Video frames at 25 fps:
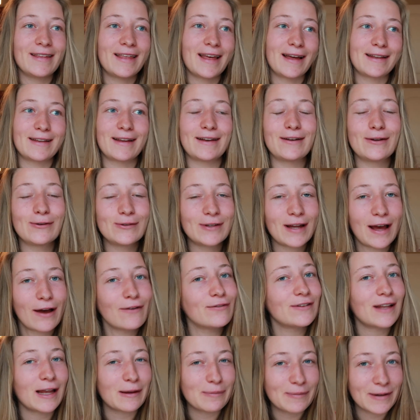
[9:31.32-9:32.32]
yeah, they don't
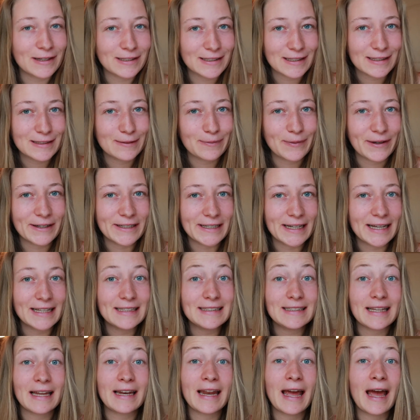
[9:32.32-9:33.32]
have that much
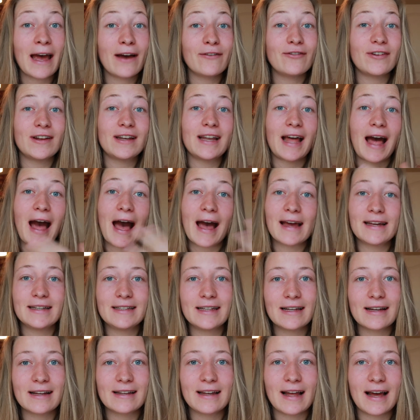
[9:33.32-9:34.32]
experience and they have an
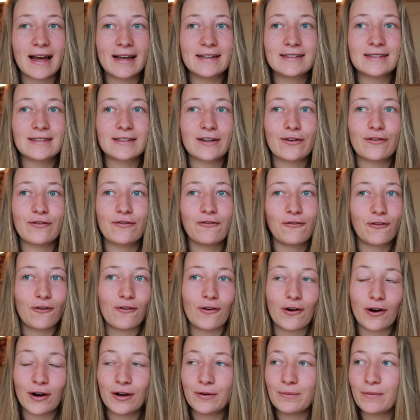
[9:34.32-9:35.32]
idealized
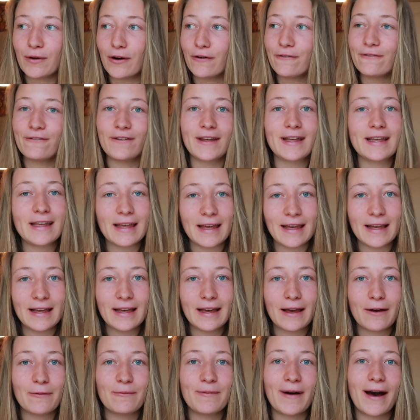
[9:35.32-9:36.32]
form of
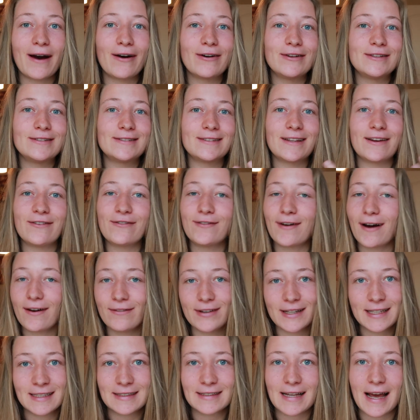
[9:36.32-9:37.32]
thinking about the raw
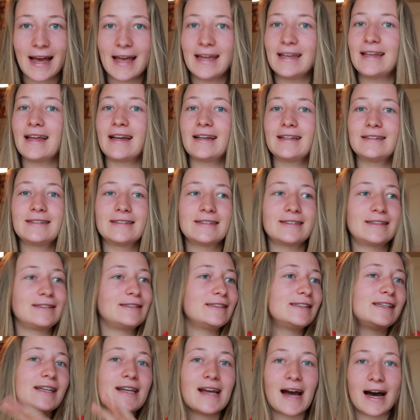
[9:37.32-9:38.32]
vegan diet that it's
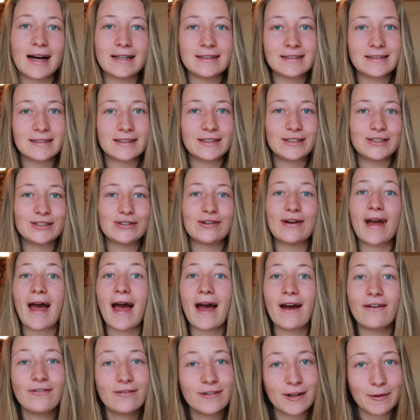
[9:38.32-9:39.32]
the answer
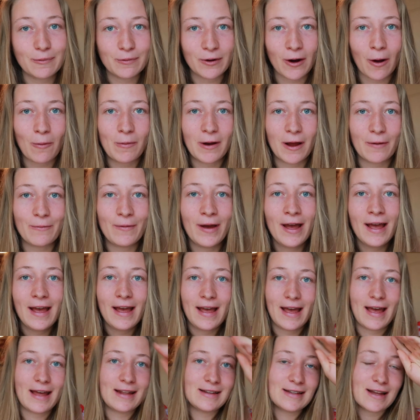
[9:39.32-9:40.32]
to every problem.
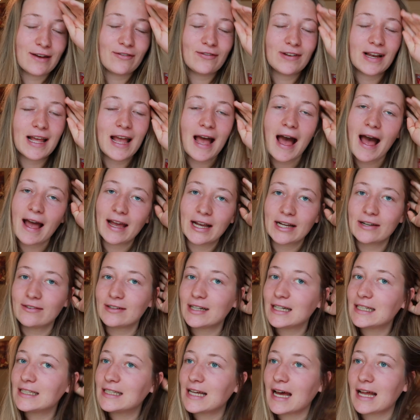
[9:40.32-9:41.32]
And definitely I
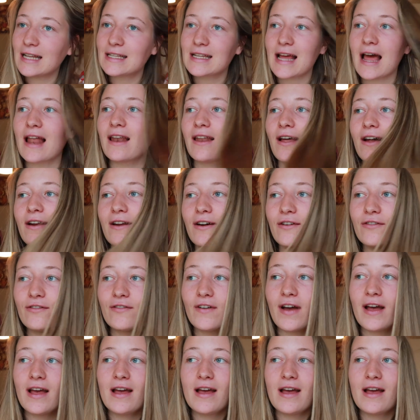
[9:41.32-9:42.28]
agree that a lot of